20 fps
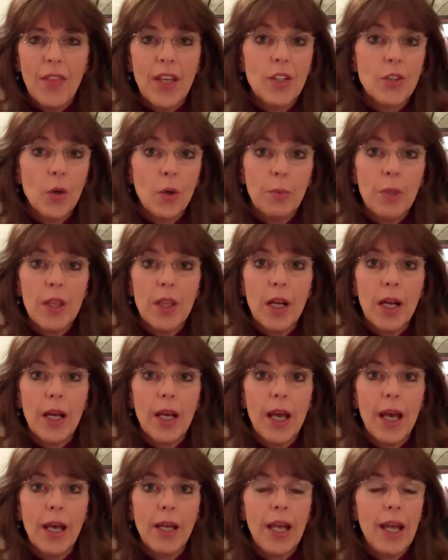They told me that I
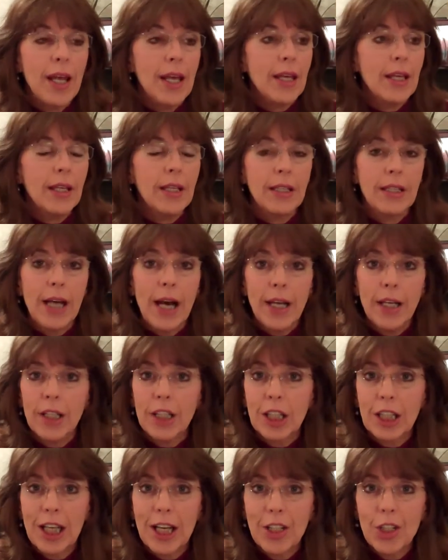had a
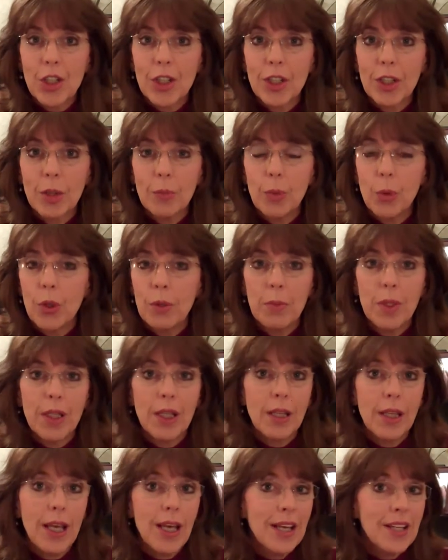gynecological appointment
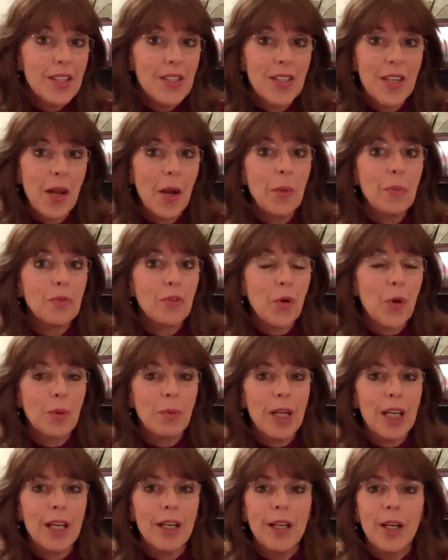that they had set up for
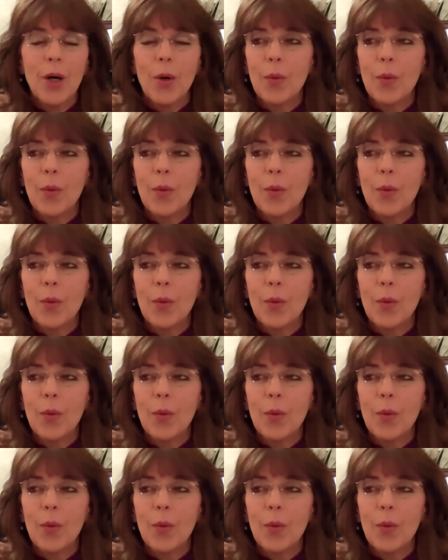me.